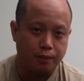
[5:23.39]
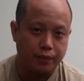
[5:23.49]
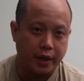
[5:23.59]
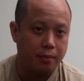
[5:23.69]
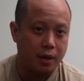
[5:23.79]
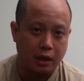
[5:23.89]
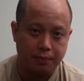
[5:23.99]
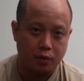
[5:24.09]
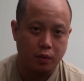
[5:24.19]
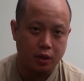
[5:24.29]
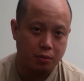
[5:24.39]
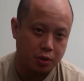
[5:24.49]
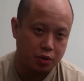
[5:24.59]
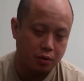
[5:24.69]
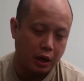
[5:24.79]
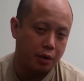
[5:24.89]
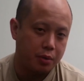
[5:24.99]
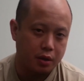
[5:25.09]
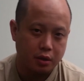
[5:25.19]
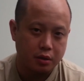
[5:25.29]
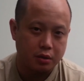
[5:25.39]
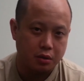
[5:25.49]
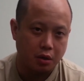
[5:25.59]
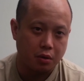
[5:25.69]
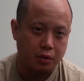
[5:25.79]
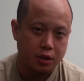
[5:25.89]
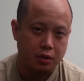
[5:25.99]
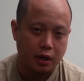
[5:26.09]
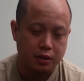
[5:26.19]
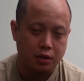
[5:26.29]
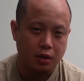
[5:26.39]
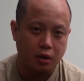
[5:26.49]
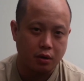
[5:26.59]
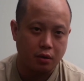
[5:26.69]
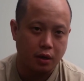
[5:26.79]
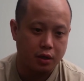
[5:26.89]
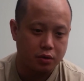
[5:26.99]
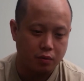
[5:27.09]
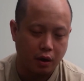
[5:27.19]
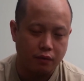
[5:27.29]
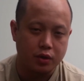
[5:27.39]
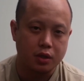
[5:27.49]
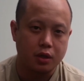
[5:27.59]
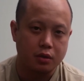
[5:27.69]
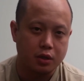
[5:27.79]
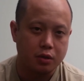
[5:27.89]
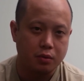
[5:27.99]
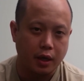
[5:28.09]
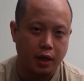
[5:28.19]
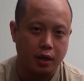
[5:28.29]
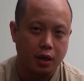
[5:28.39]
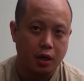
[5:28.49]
they may not be willing, but you got to be. So get your ass in there and do every skill that you can.